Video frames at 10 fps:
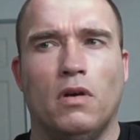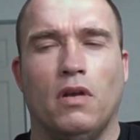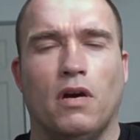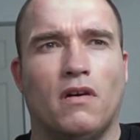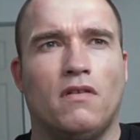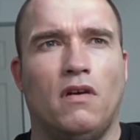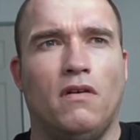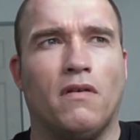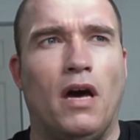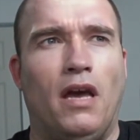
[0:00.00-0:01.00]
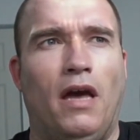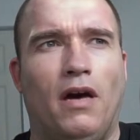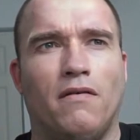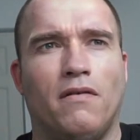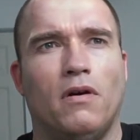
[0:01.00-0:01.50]
Like I see, you've got to
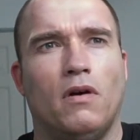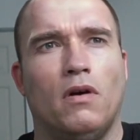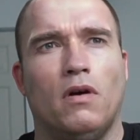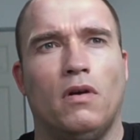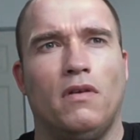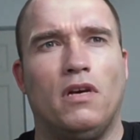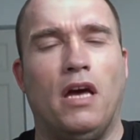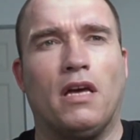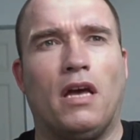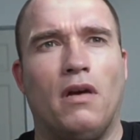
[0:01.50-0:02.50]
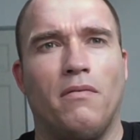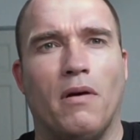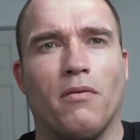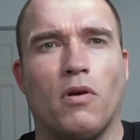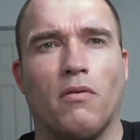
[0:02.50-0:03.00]
have the dedicated
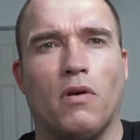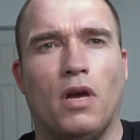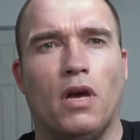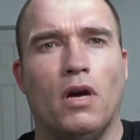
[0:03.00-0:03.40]
memory really,